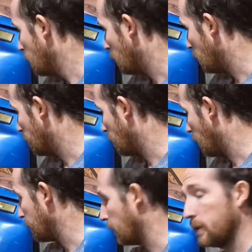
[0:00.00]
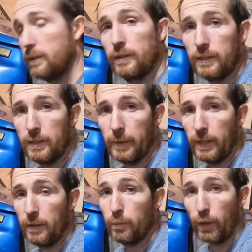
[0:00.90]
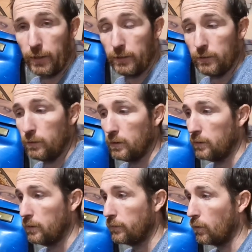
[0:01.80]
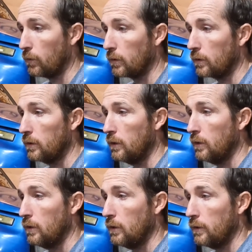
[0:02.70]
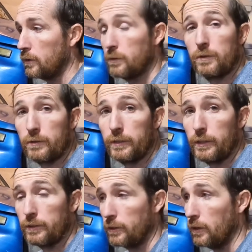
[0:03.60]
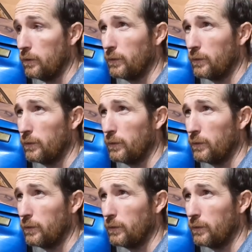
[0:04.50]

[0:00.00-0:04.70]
I bought these on eBay, brand new, for, this was 3 years ago,